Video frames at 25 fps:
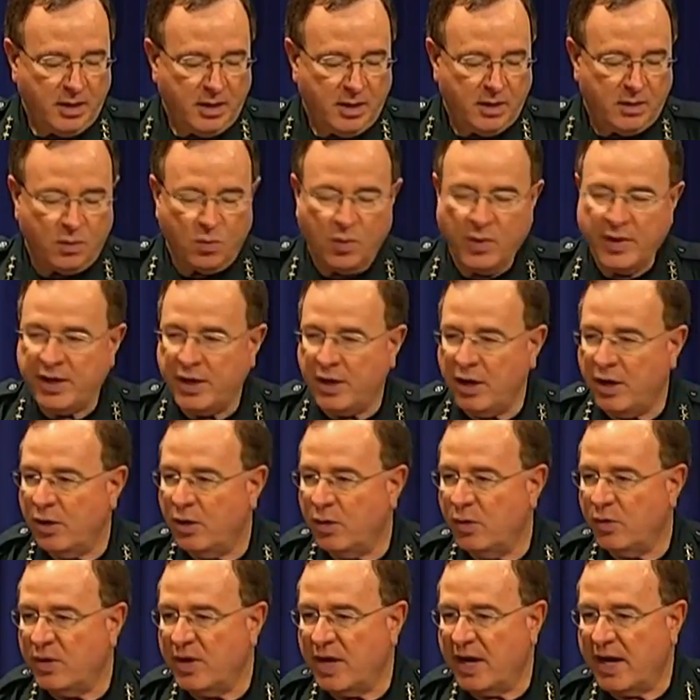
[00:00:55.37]
We
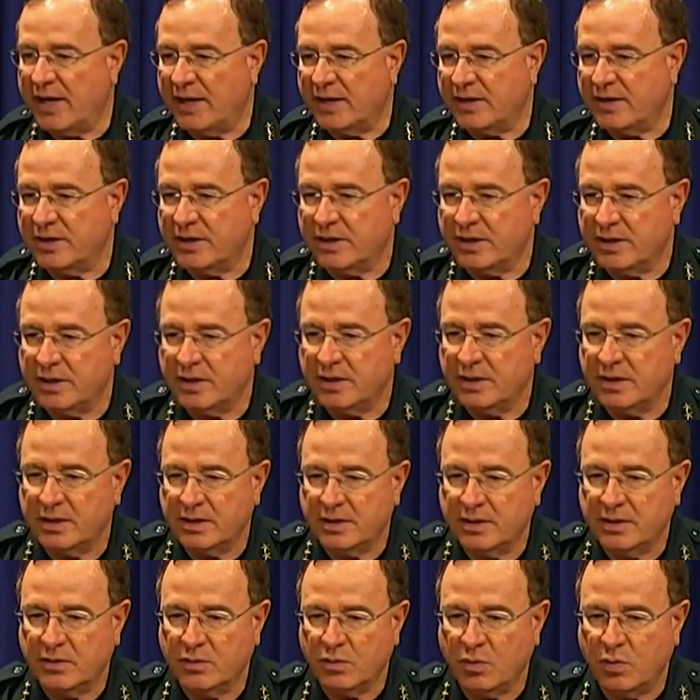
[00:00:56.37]
know that
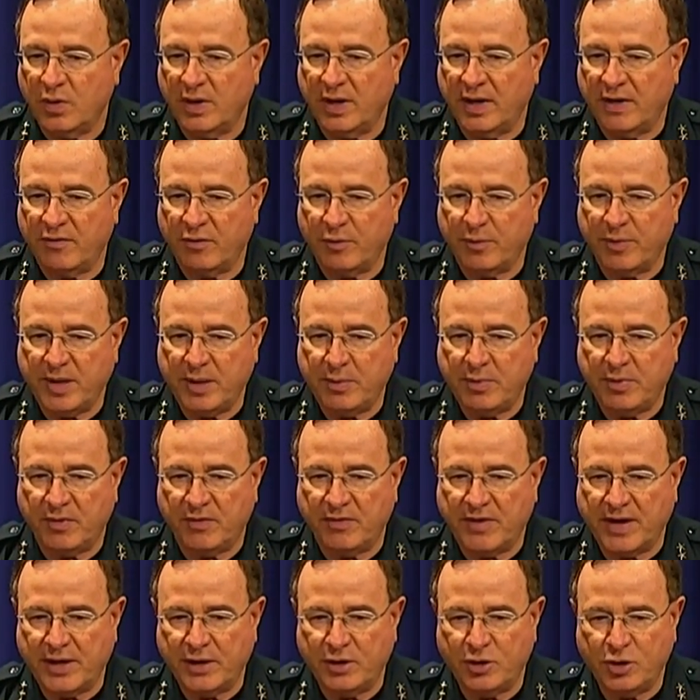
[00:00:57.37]
whenever people
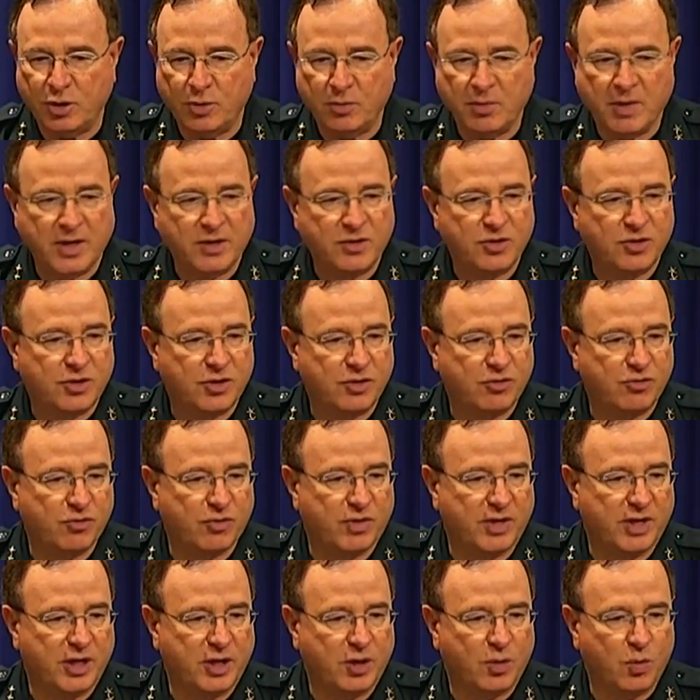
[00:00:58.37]
have had too much to
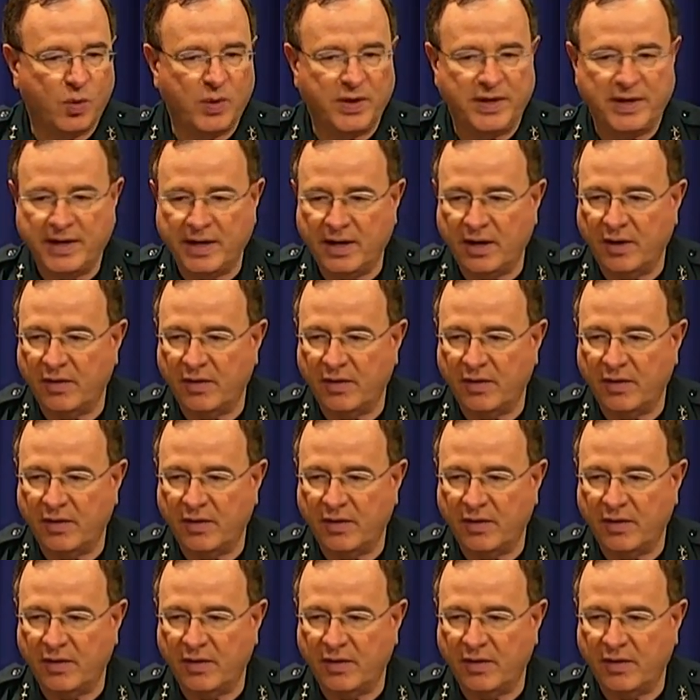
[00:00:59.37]
drink, we tell